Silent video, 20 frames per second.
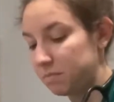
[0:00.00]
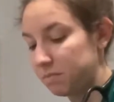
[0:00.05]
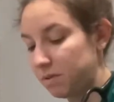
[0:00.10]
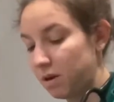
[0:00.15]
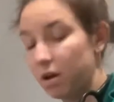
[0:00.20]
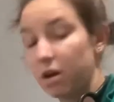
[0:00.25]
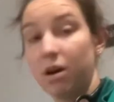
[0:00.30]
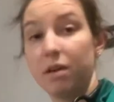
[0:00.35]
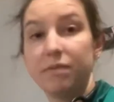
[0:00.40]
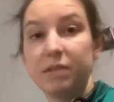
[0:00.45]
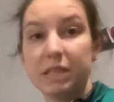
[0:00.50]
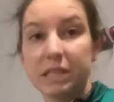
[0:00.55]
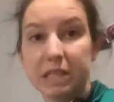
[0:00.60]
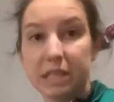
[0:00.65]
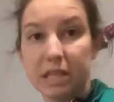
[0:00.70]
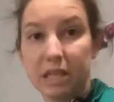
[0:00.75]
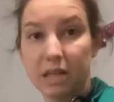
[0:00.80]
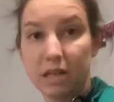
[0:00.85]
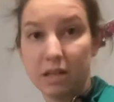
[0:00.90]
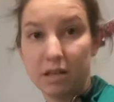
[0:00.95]

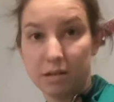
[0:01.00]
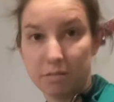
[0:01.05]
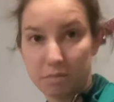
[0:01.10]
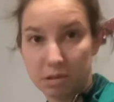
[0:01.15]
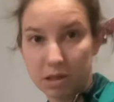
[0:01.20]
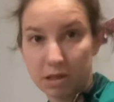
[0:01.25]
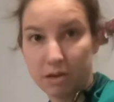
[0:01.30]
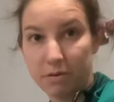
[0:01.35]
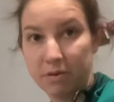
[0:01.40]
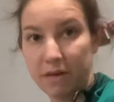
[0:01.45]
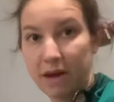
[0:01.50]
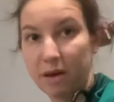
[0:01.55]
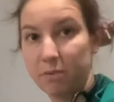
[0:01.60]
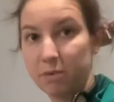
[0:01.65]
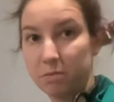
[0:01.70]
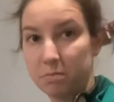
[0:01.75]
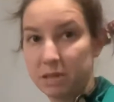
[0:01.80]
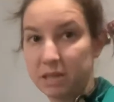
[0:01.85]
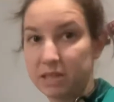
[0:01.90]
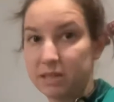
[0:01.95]
Obviously anything below that
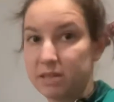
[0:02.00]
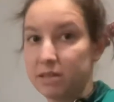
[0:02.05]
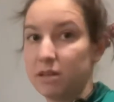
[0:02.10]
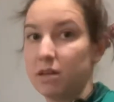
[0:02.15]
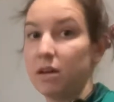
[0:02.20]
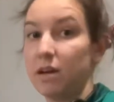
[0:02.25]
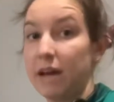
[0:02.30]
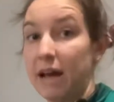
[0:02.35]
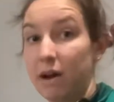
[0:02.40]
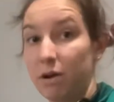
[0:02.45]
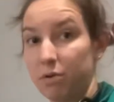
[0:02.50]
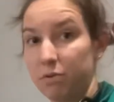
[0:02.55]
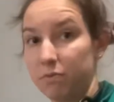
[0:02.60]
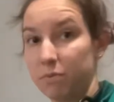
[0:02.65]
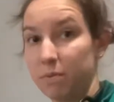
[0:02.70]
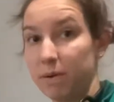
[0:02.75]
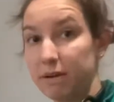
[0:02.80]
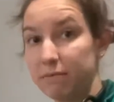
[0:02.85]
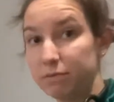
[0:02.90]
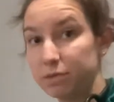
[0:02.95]
would be considered out of
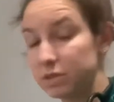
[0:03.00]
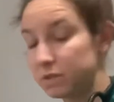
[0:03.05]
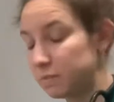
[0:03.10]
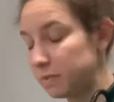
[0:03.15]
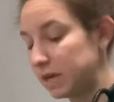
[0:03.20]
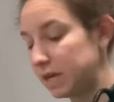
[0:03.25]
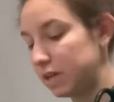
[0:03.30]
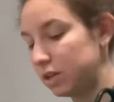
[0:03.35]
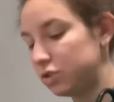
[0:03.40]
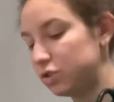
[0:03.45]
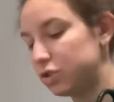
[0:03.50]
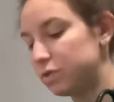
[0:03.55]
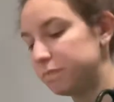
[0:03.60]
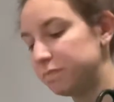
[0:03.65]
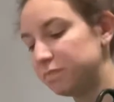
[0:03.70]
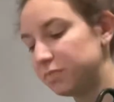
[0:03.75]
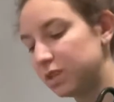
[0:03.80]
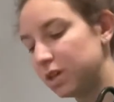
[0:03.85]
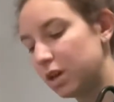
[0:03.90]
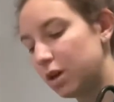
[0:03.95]
the reference range.
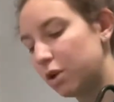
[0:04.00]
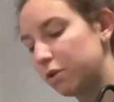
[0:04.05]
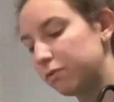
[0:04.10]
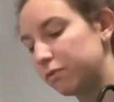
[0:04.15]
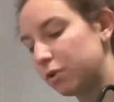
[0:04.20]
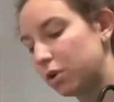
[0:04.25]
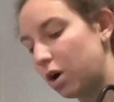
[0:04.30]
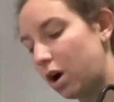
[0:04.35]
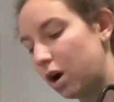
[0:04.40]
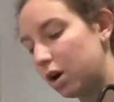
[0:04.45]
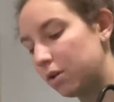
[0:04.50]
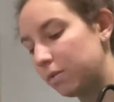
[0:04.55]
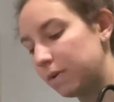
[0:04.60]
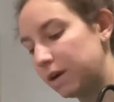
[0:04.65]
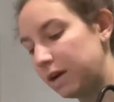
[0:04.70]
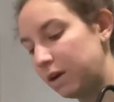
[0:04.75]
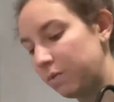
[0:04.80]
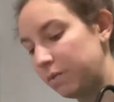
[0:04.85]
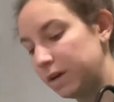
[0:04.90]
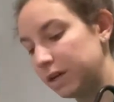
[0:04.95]
For heart
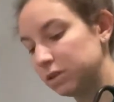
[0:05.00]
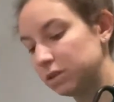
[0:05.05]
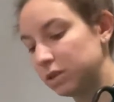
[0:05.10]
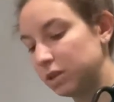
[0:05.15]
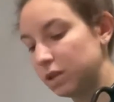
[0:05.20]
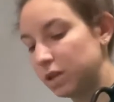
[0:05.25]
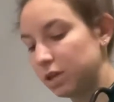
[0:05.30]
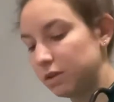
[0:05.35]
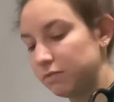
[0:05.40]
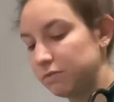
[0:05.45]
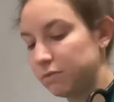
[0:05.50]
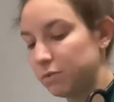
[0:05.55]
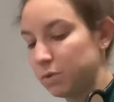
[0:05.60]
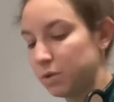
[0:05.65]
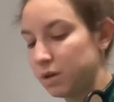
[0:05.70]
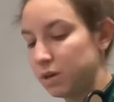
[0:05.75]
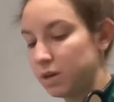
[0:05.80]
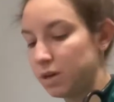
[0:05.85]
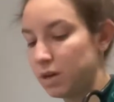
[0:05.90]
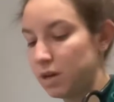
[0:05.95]
rate, we are looking
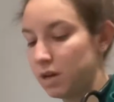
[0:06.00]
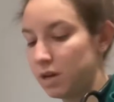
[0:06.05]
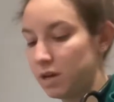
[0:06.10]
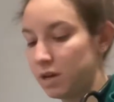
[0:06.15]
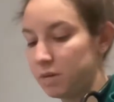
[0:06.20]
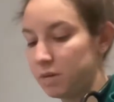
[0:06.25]
for a